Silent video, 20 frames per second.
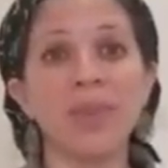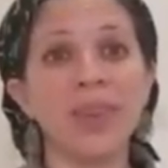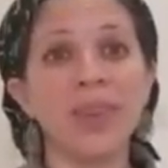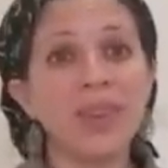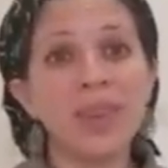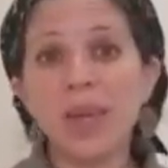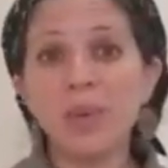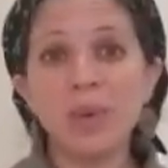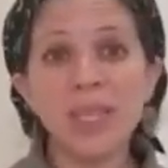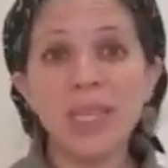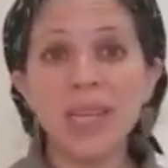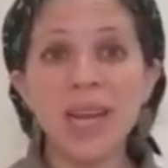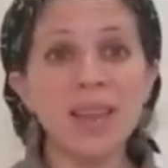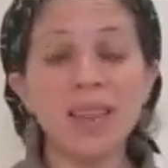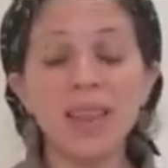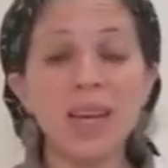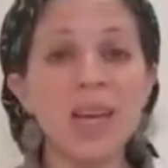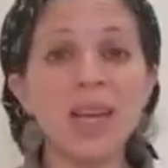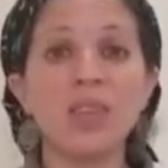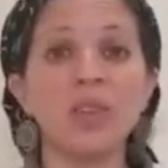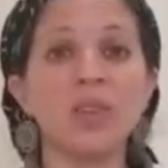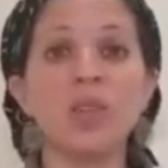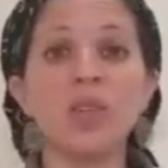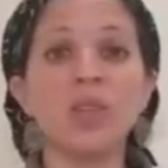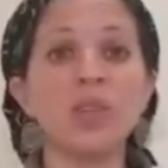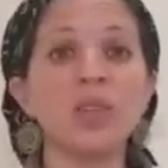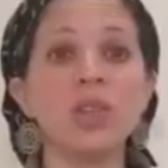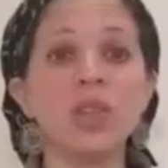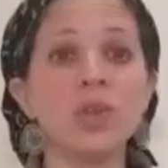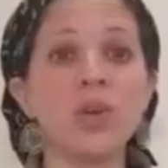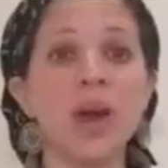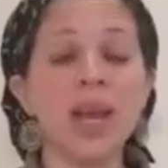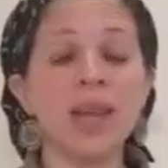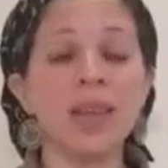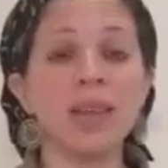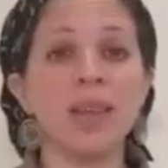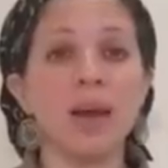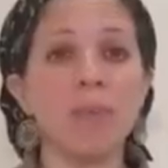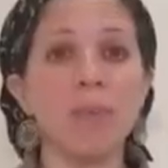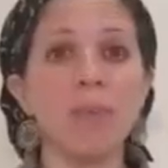There was nothing else to
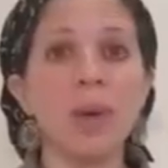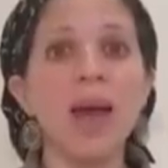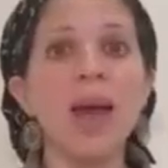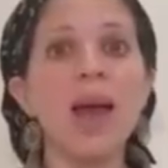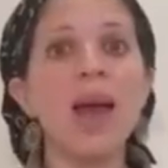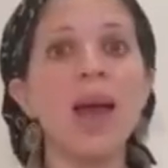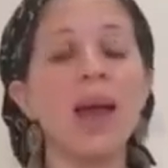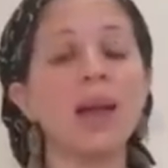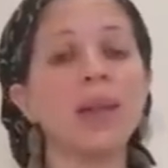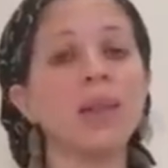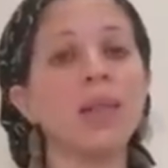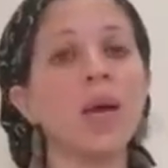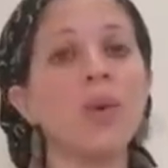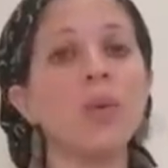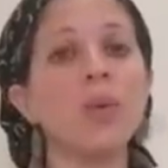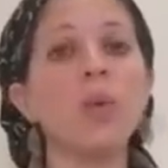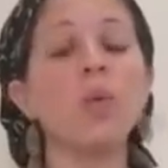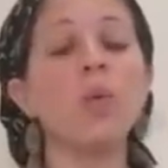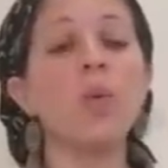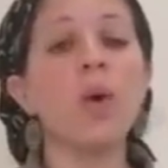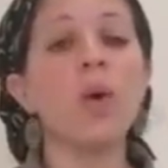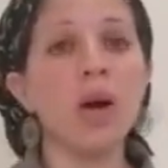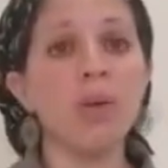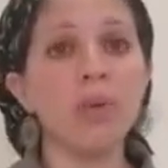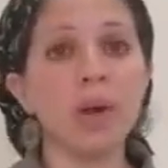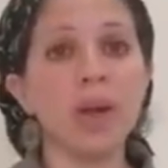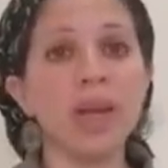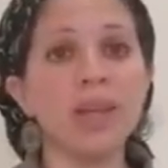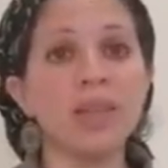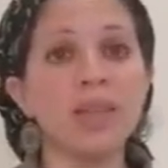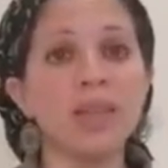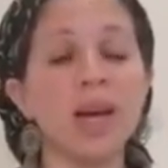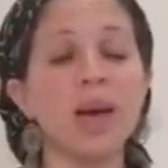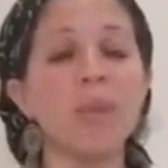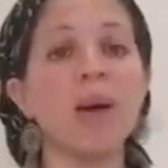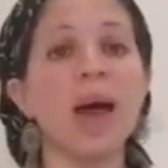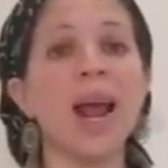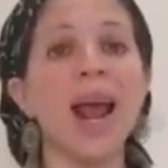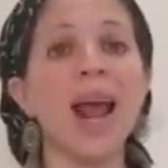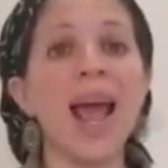distract them, and they were worried
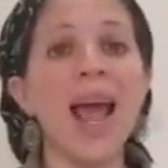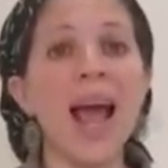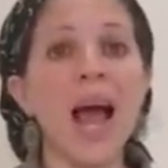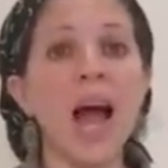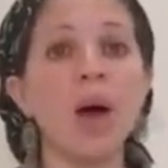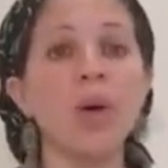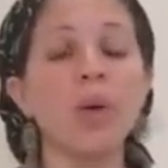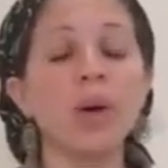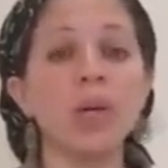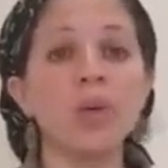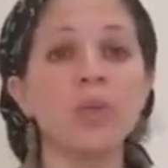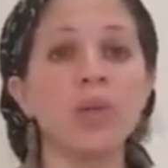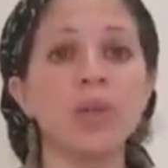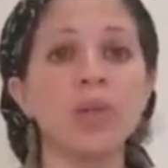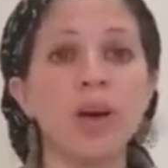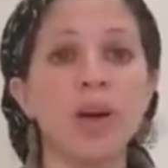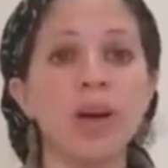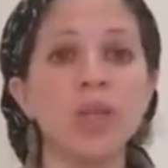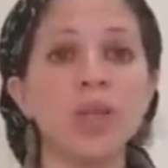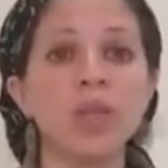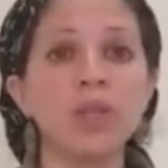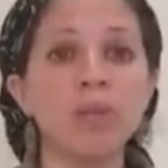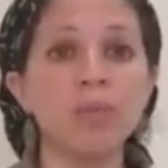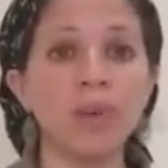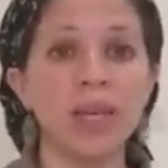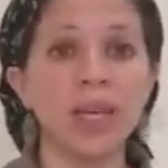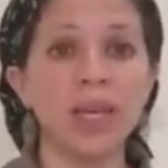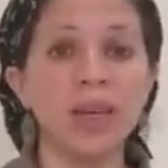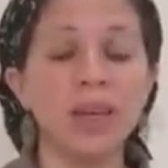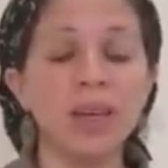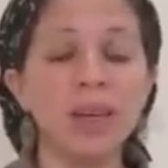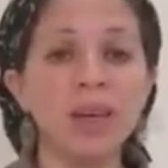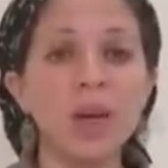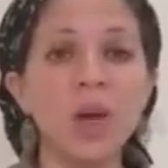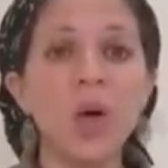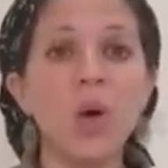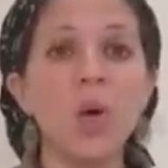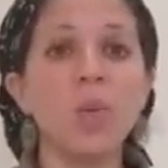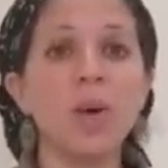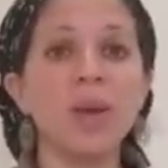about how it was going to be
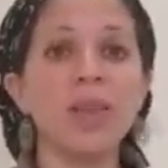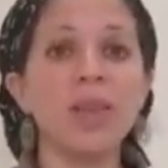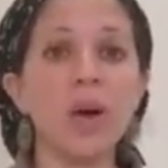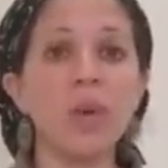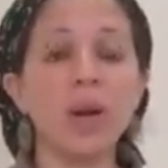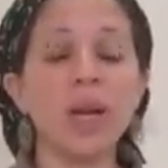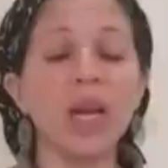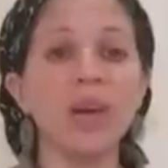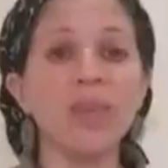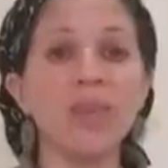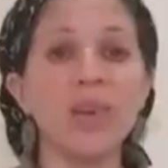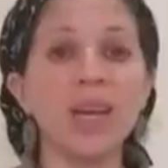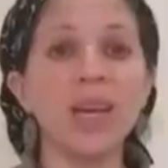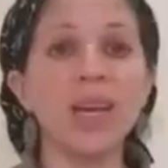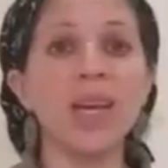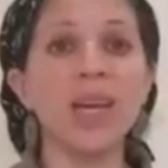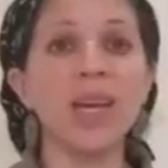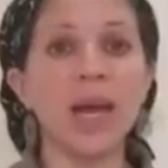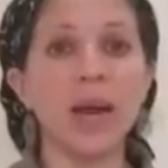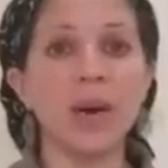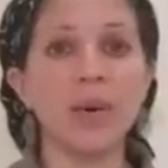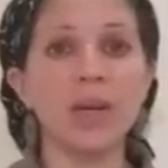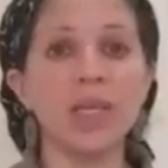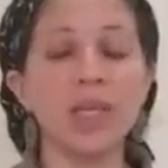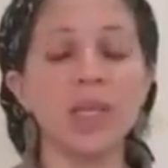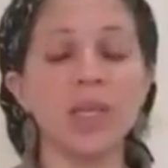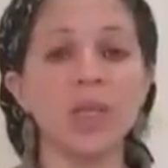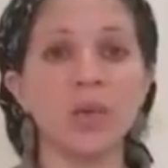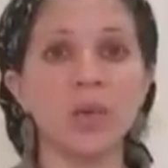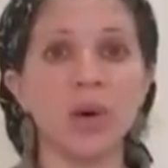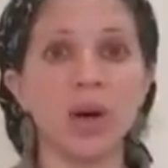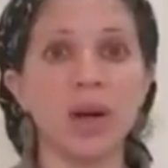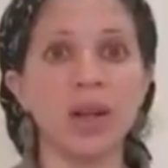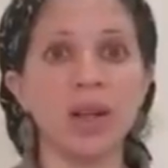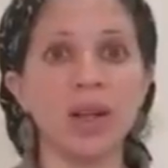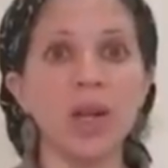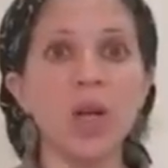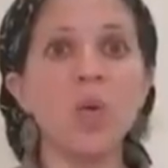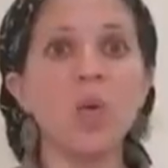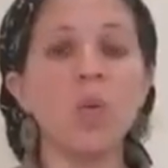when they were living in Eretz
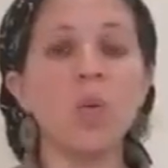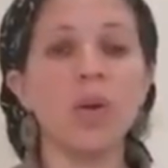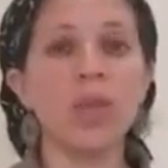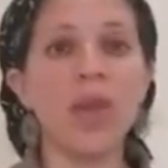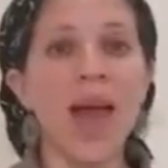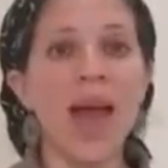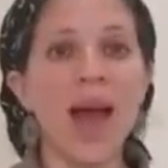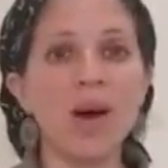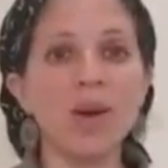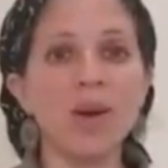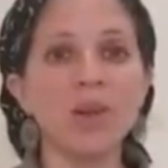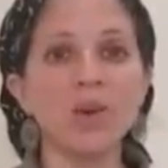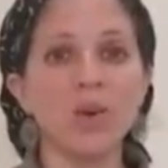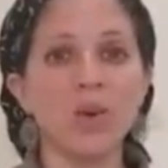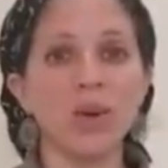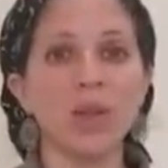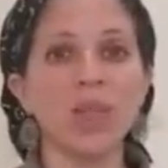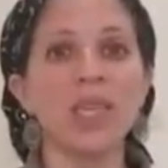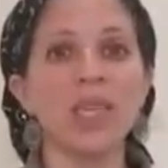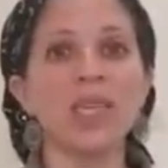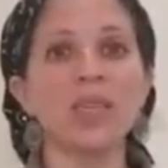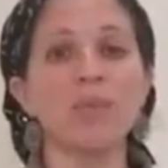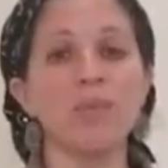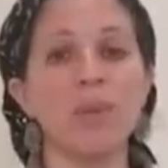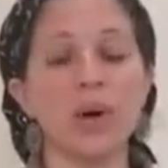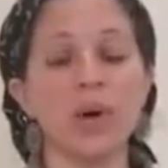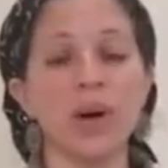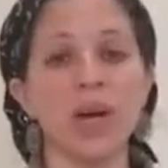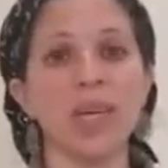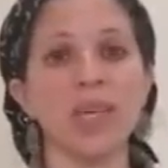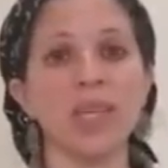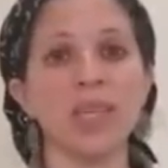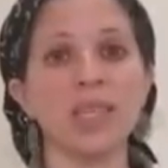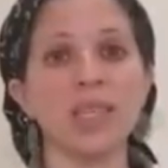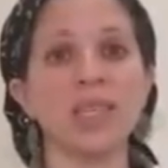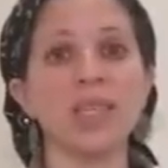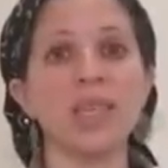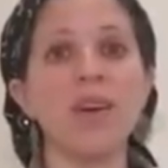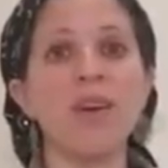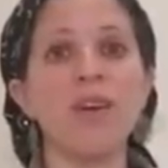Yisrael without all these
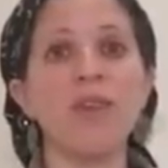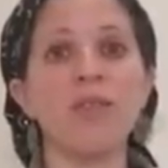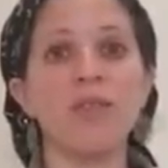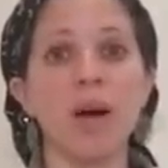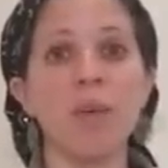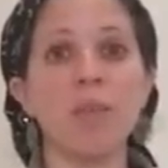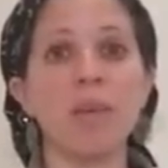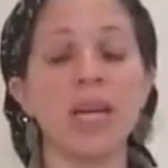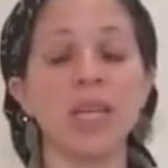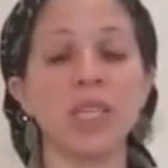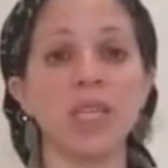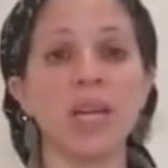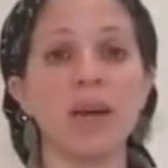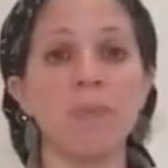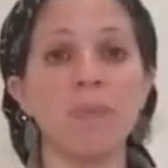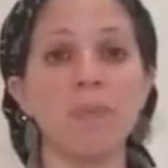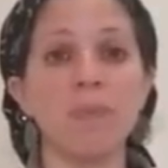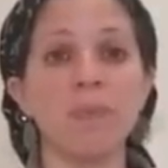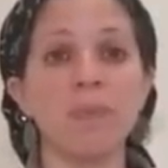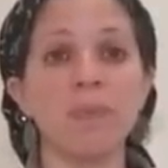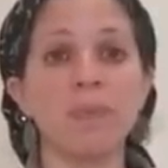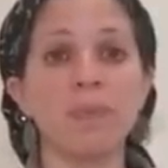miracles from Hashem.